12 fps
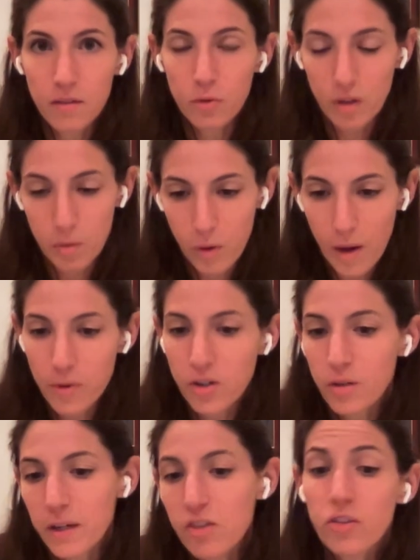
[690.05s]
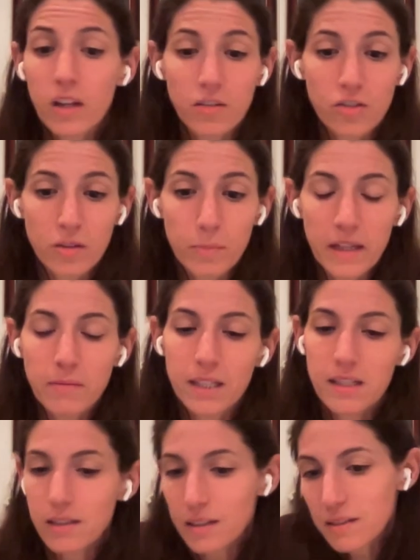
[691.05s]
If it's improper termination, then it's just abandonment.
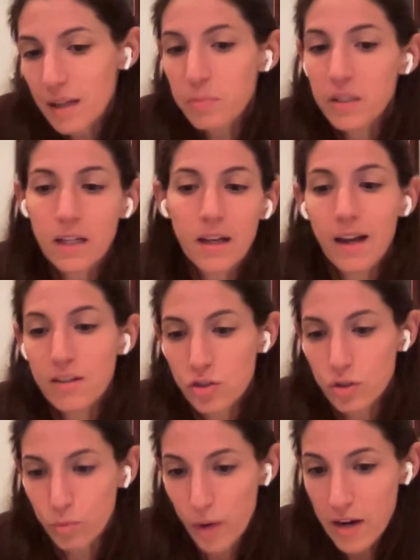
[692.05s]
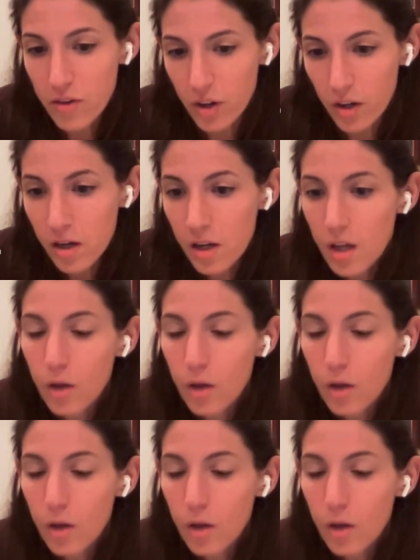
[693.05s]
He's accepting it as surrender.